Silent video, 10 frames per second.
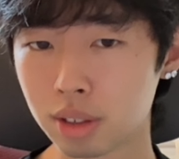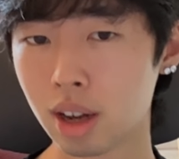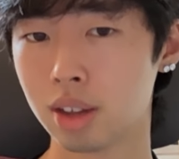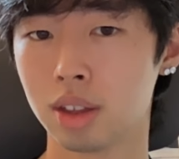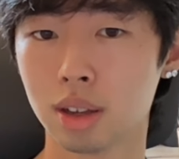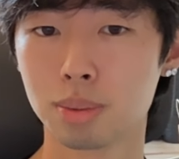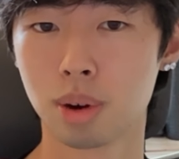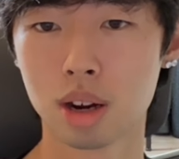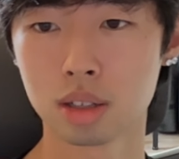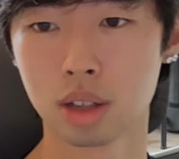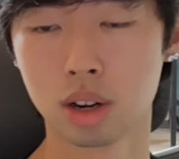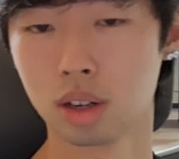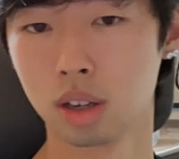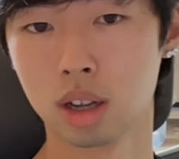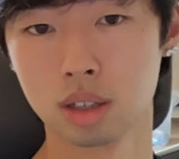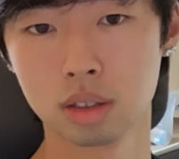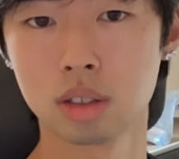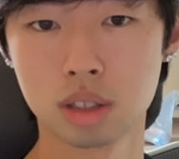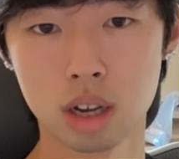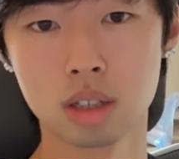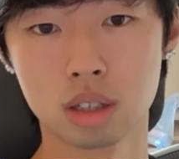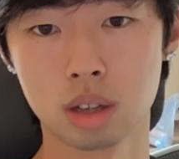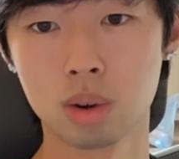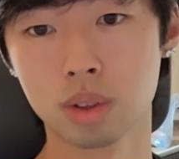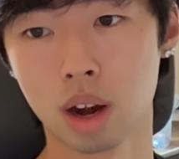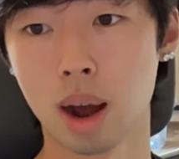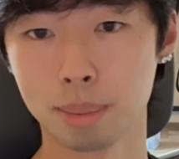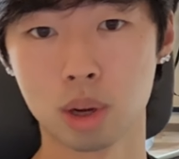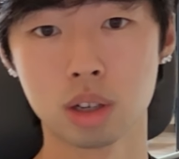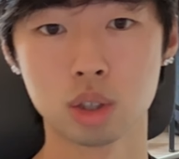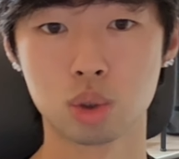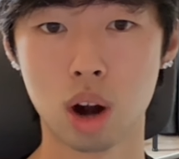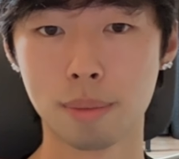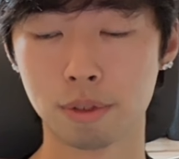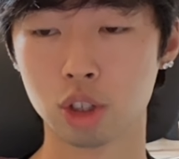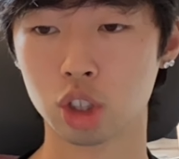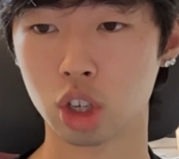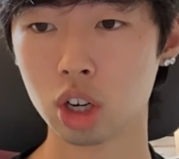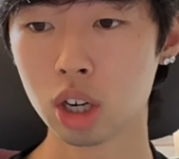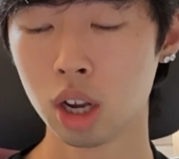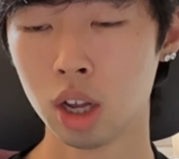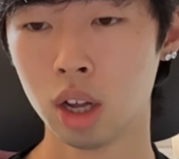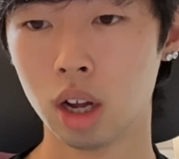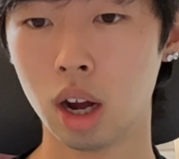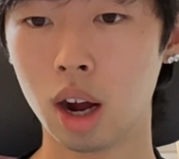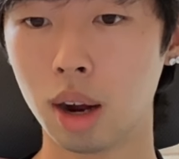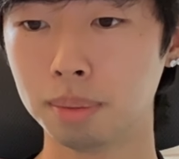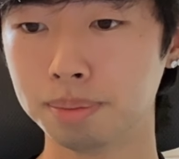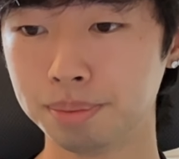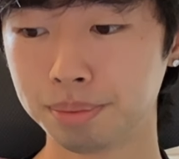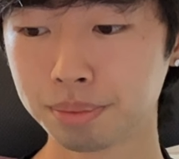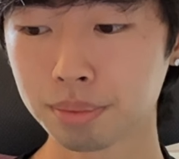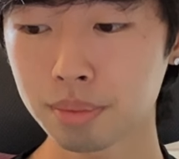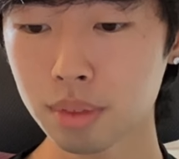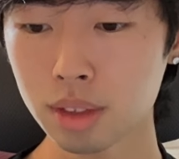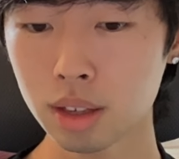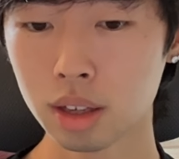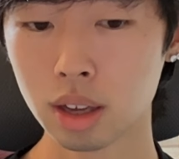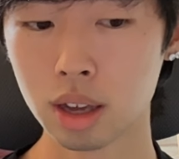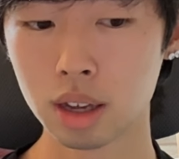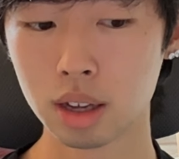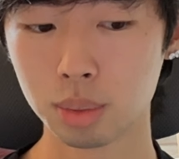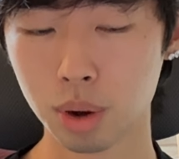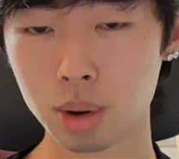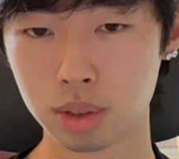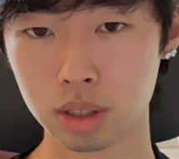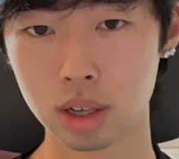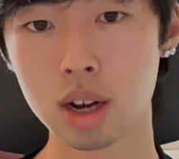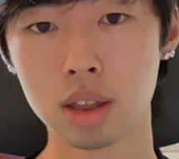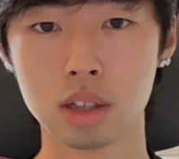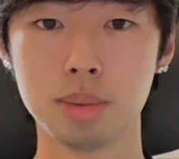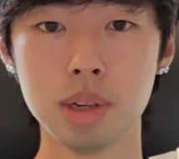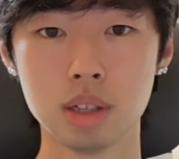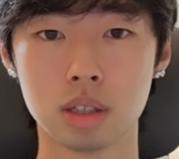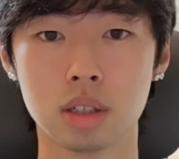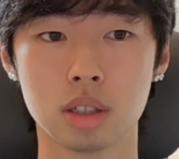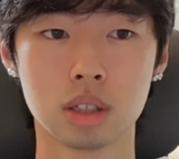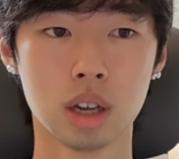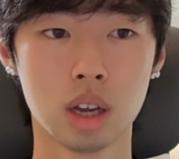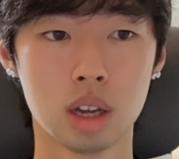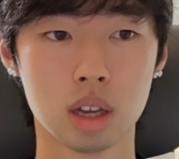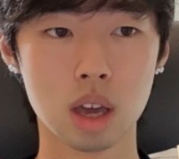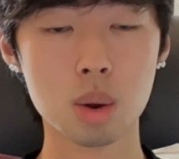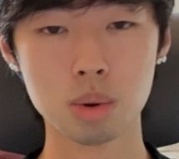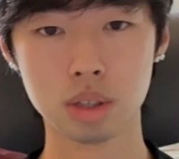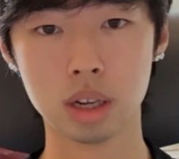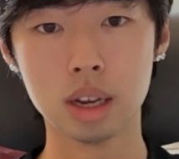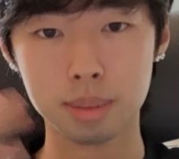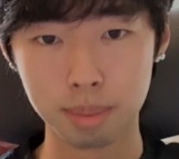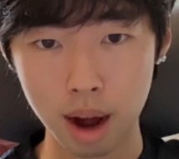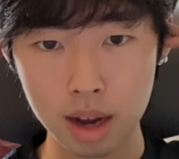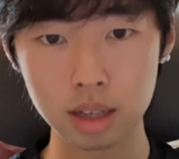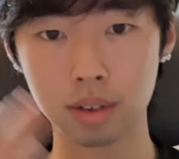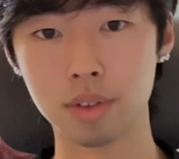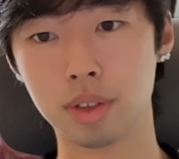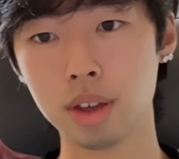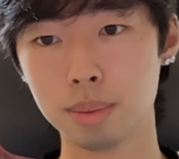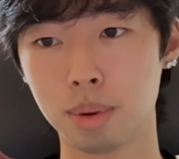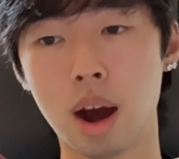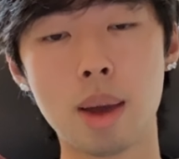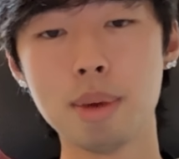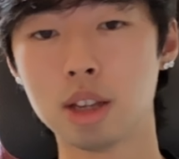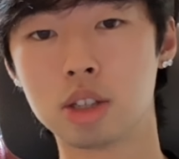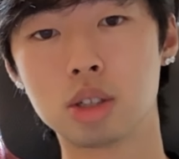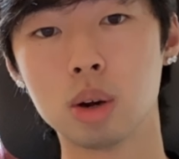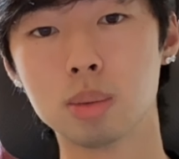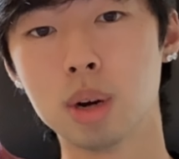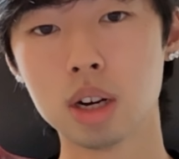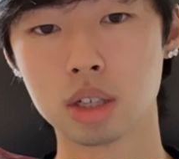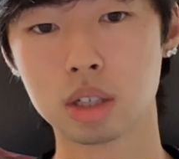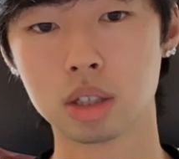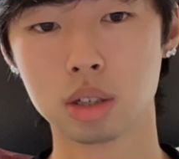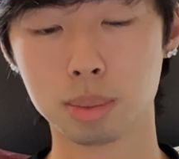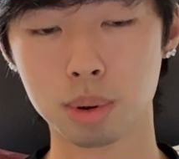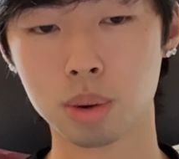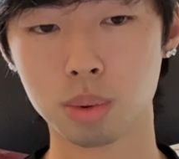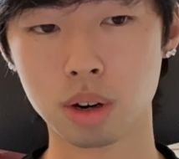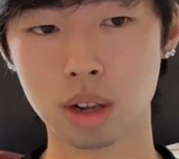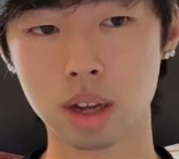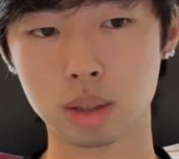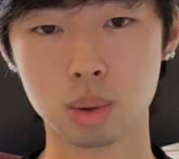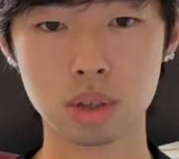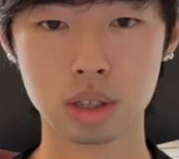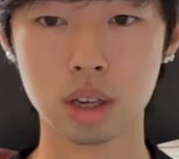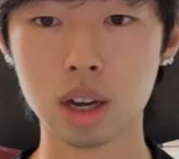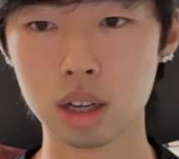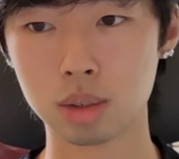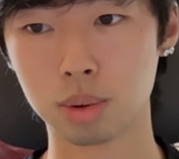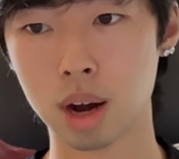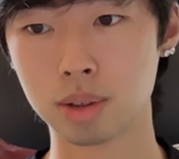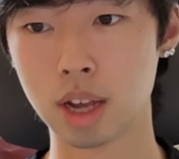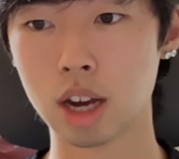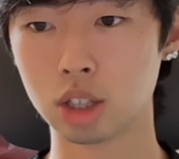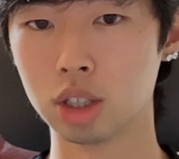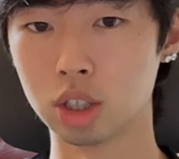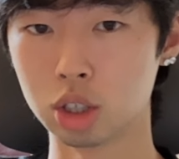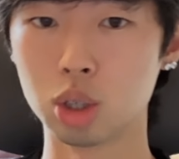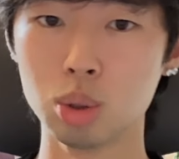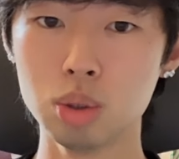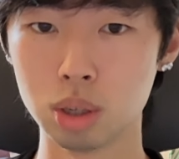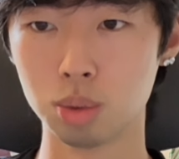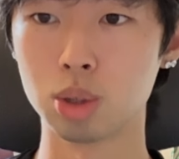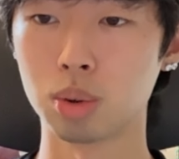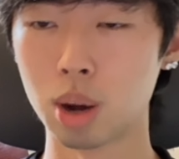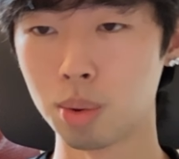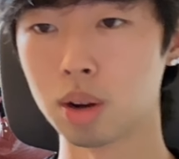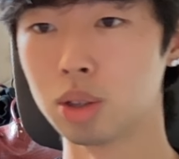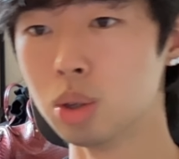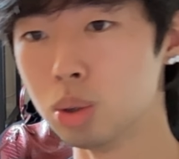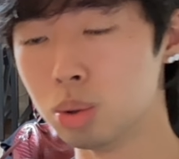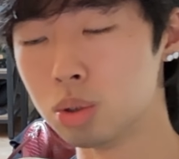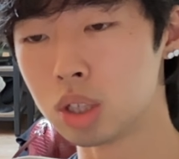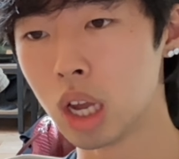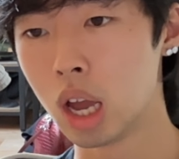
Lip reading: I think, products that are like set in stone that I'm going to drop for sure. And when I was designing these pieces, it was in mind of the theme, but I made so much to the point where like towards the end, when I was actually just choosing which one I want to use,